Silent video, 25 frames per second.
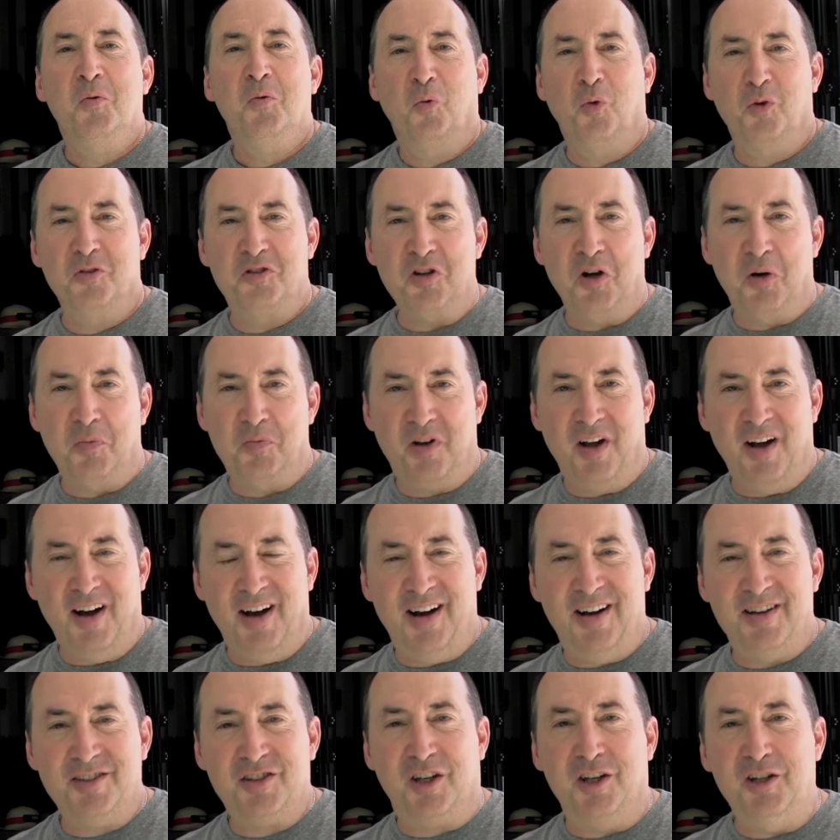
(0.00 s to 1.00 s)
What's up,
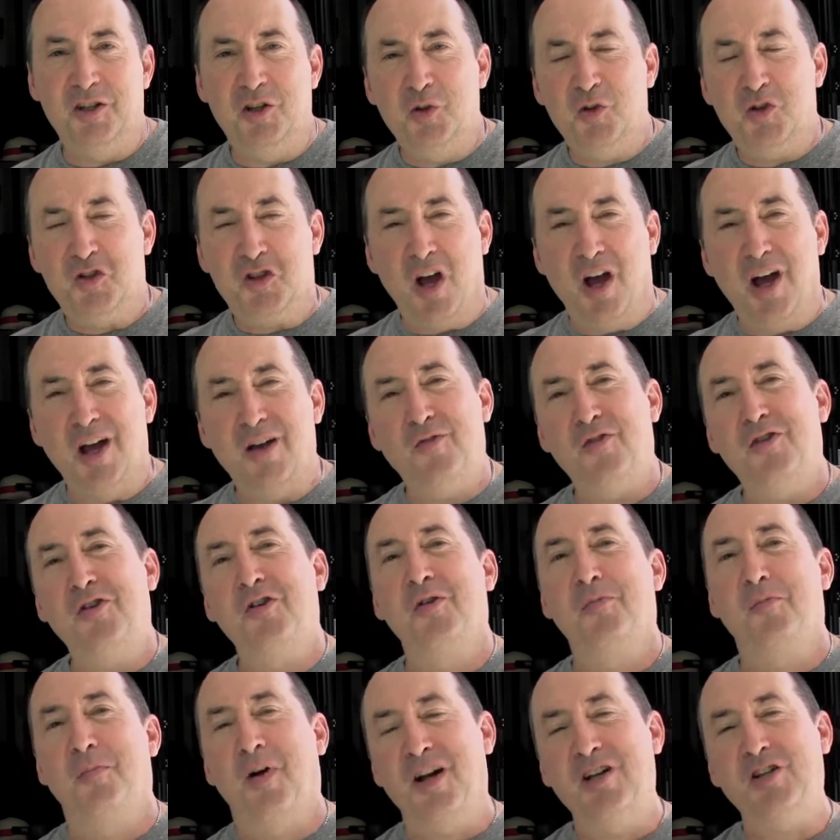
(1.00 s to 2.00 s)
guys? Can you save
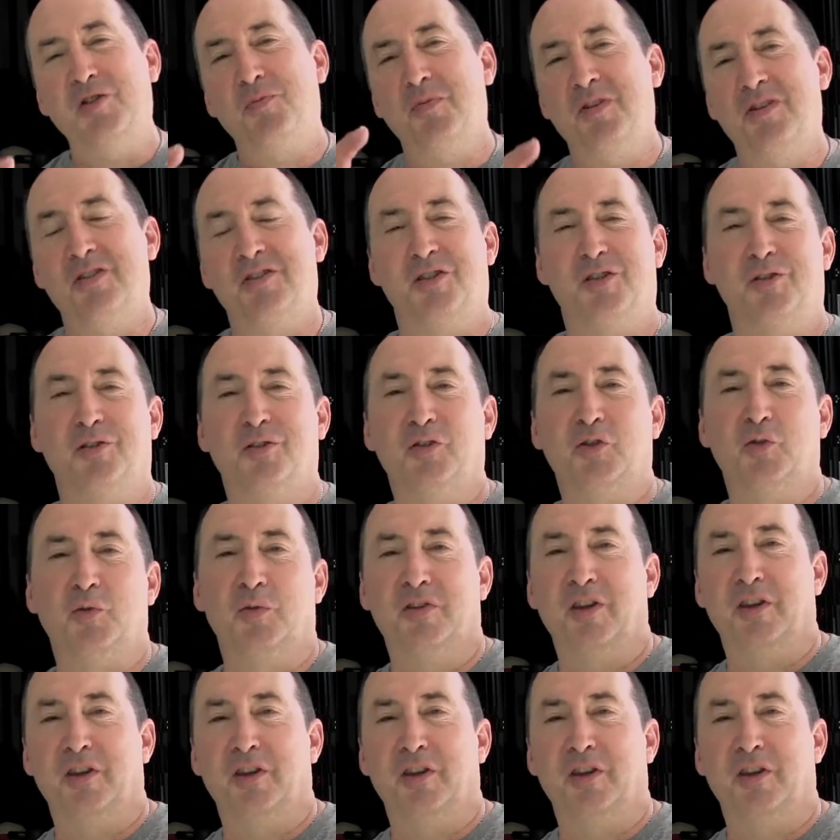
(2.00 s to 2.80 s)
your basement sills with